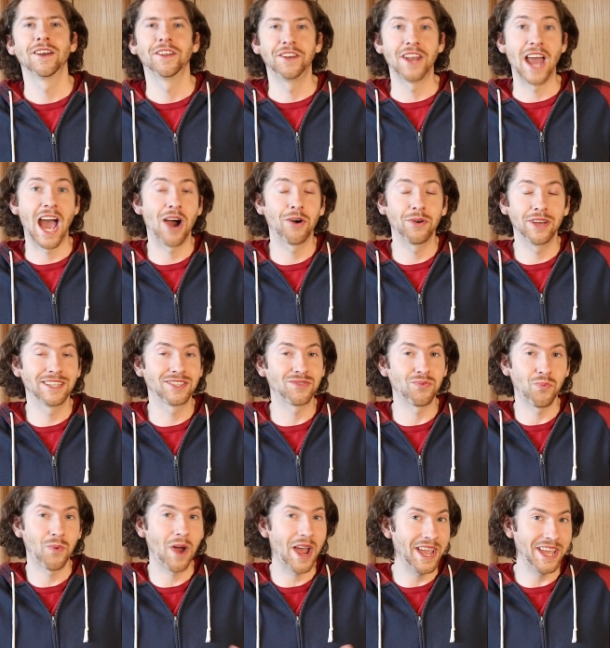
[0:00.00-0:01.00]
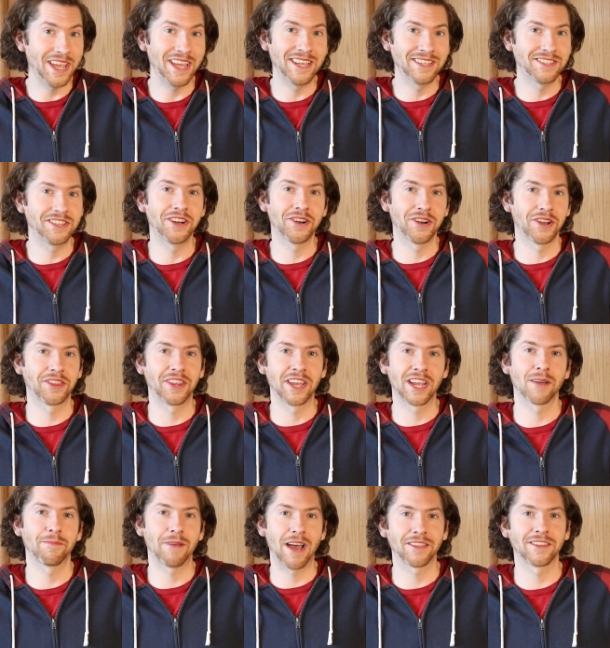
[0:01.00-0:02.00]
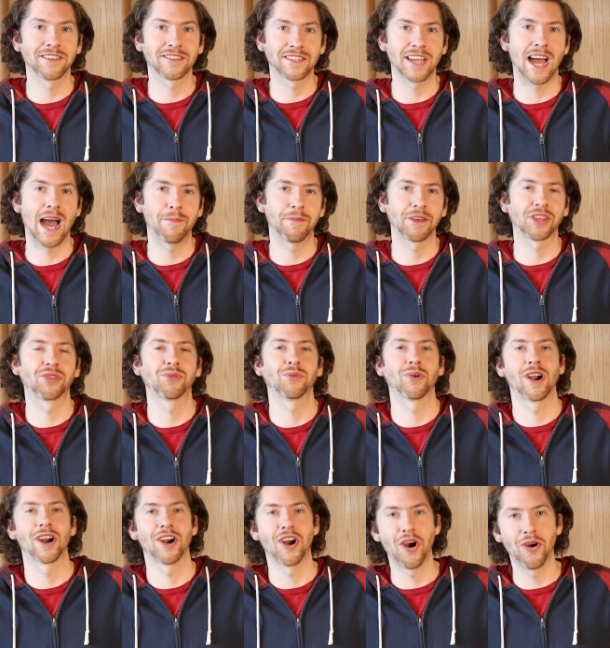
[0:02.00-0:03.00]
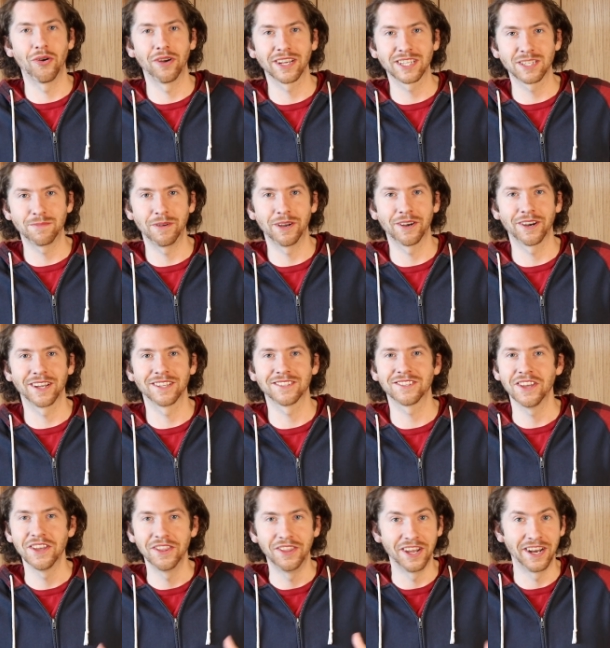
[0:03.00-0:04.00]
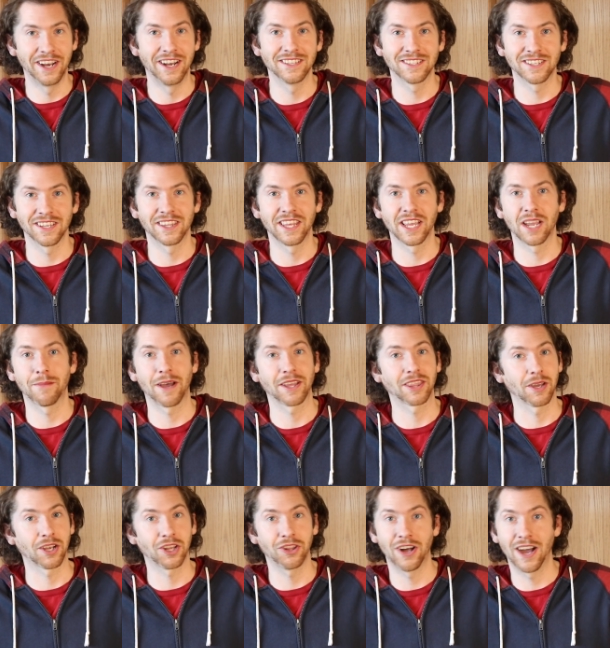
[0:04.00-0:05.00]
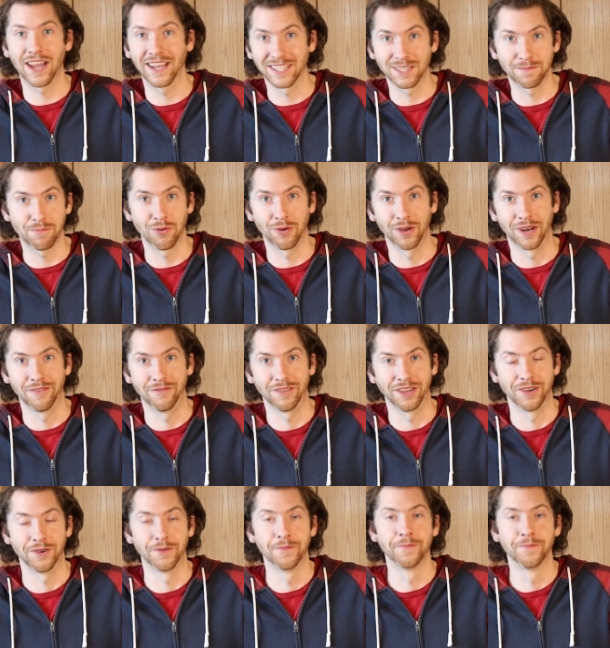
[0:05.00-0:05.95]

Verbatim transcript: Now, it's way easier to think about this topic through our own experience than it is to think about the client's point of view.